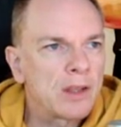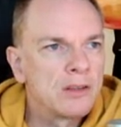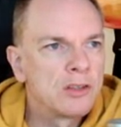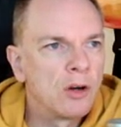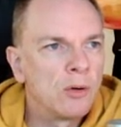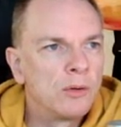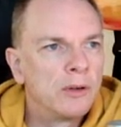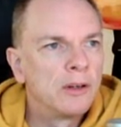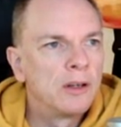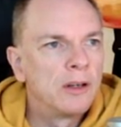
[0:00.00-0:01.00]
So
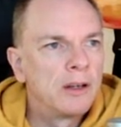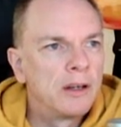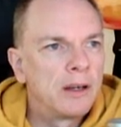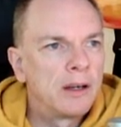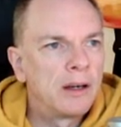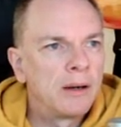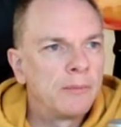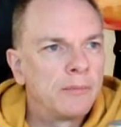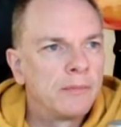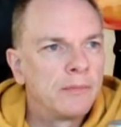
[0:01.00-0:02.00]

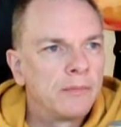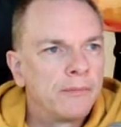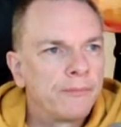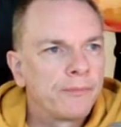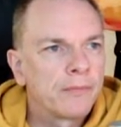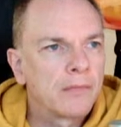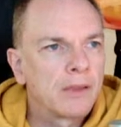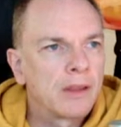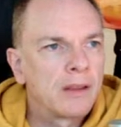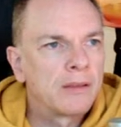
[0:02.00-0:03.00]
um,
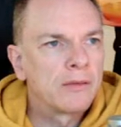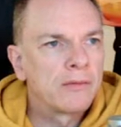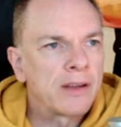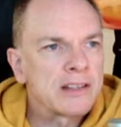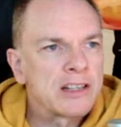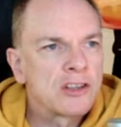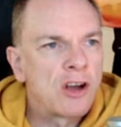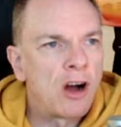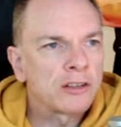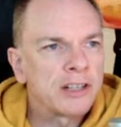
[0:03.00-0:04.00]
it says
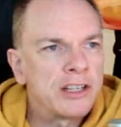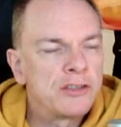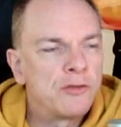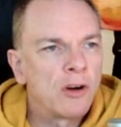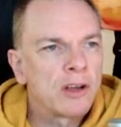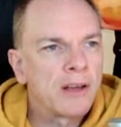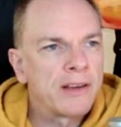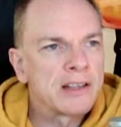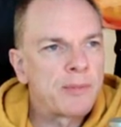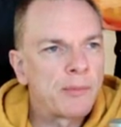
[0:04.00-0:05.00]
Cockney's drunk, I
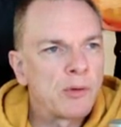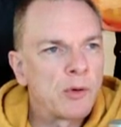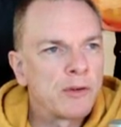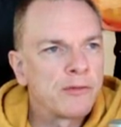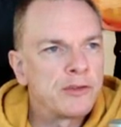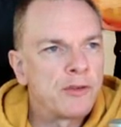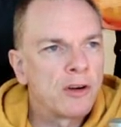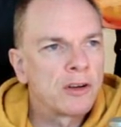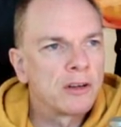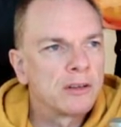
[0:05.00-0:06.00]
think it's probably a word for
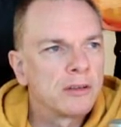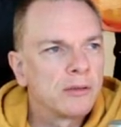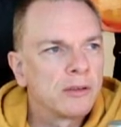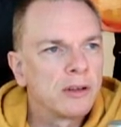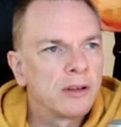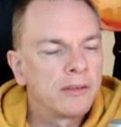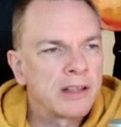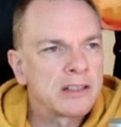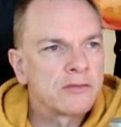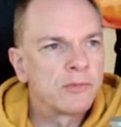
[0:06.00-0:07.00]
drunk
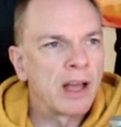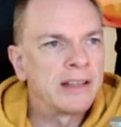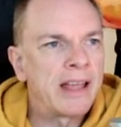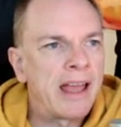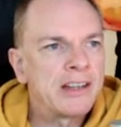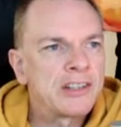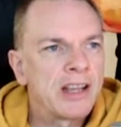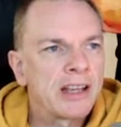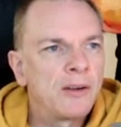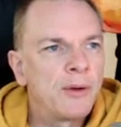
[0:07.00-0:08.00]
that's had the H
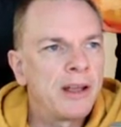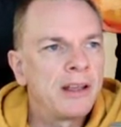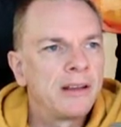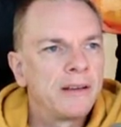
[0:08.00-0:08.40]
taken away.